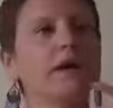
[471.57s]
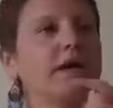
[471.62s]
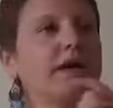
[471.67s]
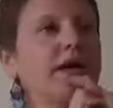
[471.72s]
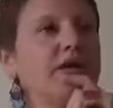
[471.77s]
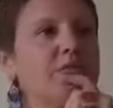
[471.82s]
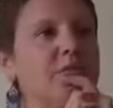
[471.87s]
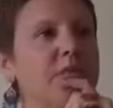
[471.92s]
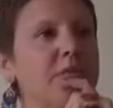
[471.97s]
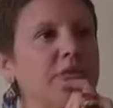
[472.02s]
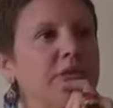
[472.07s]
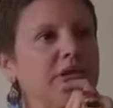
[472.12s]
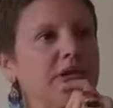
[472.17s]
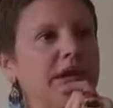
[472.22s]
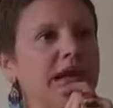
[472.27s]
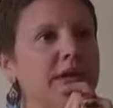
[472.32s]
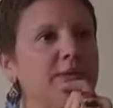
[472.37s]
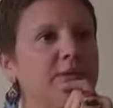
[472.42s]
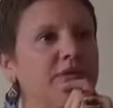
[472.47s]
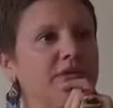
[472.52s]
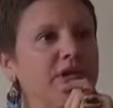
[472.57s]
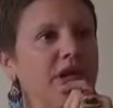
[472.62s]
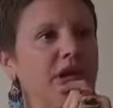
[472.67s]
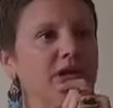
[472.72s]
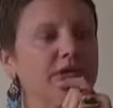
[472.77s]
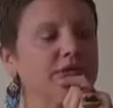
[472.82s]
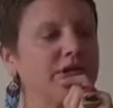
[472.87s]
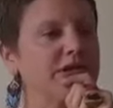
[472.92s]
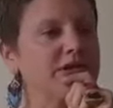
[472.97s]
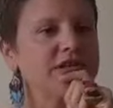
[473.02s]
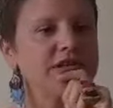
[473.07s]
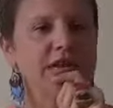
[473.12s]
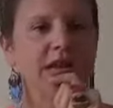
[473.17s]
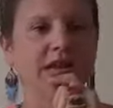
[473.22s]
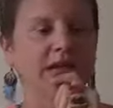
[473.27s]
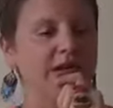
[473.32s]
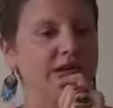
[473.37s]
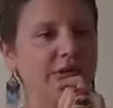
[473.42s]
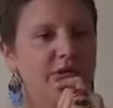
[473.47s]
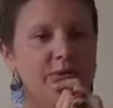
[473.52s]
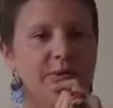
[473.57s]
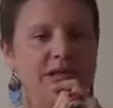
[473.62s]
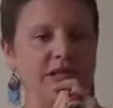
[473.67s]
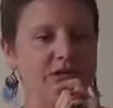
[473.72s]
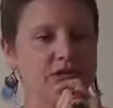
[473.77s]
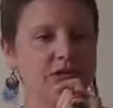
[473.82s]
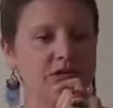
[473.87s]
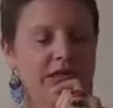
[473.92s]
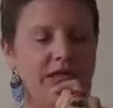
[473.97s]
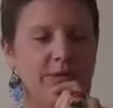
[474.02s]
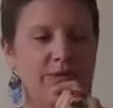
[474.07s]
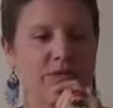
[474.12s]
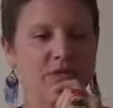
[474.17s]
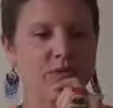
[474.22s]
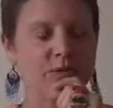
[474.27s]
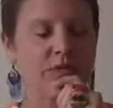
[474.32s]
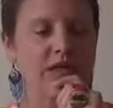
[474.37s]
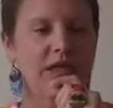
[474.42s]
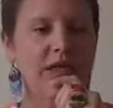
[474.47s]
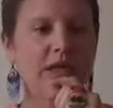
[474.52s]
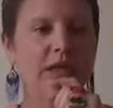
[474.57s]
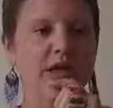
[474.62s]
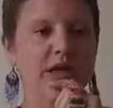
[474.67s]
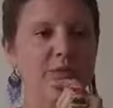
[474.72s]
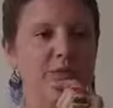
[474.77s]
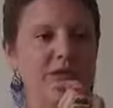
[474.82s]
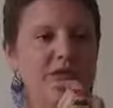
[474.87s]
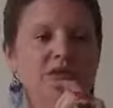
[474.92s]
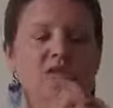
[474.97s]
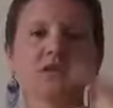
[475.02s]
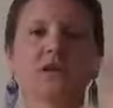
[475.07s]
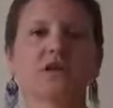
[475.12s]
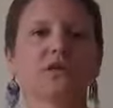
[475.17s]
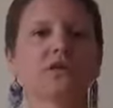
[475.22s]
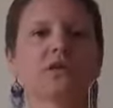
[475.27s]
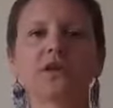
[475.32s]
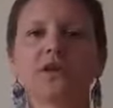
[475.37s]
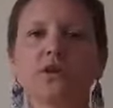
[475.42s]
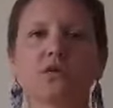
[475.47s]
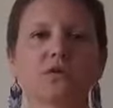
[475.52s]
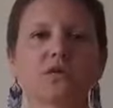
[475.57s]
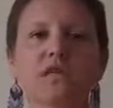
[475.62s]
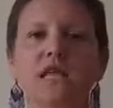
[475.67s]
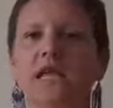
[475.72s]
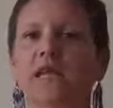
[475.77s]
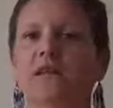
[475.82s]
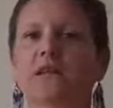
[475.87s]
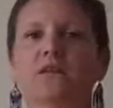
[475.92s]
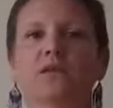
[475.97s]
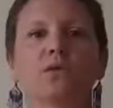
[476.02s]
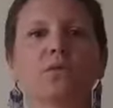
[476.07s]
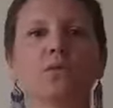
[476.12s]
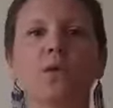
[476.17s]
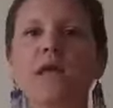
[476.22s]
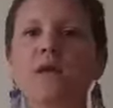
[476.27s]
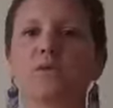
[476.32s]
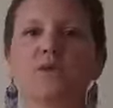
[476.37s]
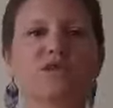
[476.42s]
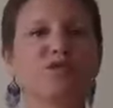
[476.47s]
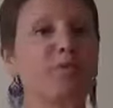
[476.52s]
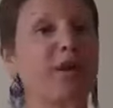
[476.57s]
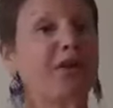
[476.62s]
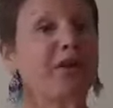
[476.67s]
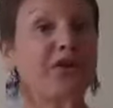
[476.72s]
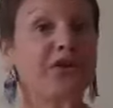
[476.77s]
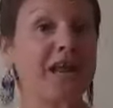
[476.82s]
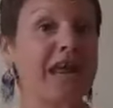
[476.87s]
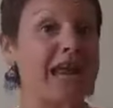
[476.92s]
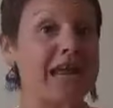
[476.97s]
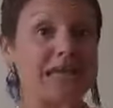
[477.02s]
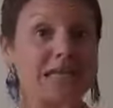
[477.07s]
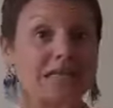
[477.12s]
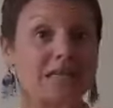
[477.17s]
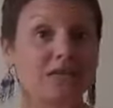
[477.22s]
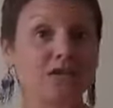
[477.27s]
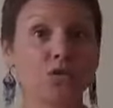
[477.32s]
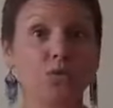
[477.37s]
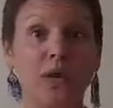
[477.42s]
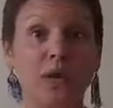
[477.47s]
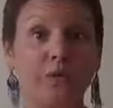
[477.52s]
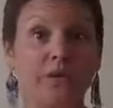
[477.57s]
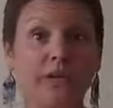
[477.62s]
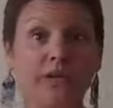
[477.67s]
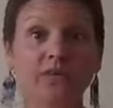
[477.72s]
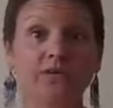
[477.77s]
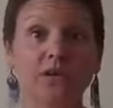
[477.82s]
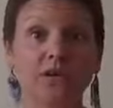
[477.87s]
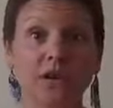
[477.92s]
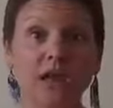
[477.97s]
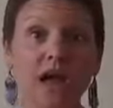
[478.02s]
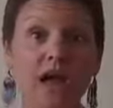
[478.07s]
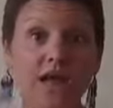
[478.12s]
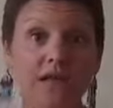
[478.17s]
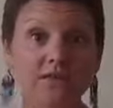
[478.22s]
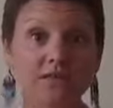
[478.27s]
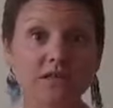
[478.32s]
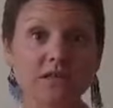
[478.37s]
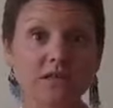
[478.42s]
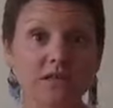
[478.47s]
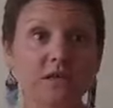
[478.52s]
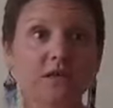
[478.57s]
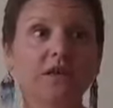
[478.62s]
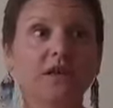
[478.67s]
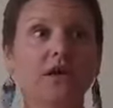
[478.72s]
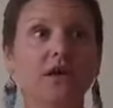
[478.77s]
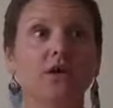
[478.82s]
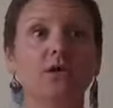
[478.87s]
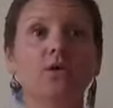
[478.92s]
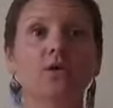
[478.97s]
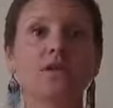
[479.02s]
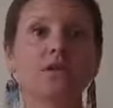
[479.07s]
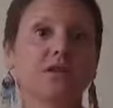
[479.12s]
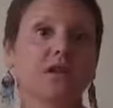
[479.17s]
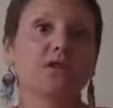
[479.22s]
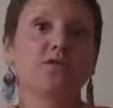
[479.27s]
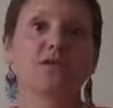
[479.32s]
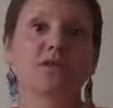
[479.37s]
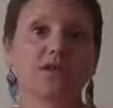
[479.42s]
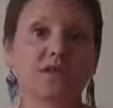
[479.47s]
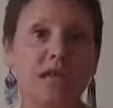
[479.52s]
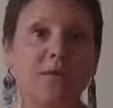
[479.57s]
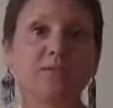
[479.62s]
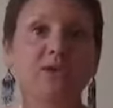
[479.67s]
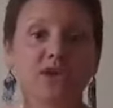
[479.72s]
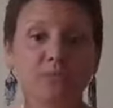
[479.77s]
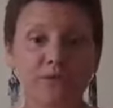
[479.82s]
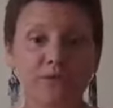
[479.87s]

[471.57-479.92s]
can't remember the name of the author. I just had it out on my Instagram this week. But there's another, saying that the way we spend our days is the way we live our lives. The same can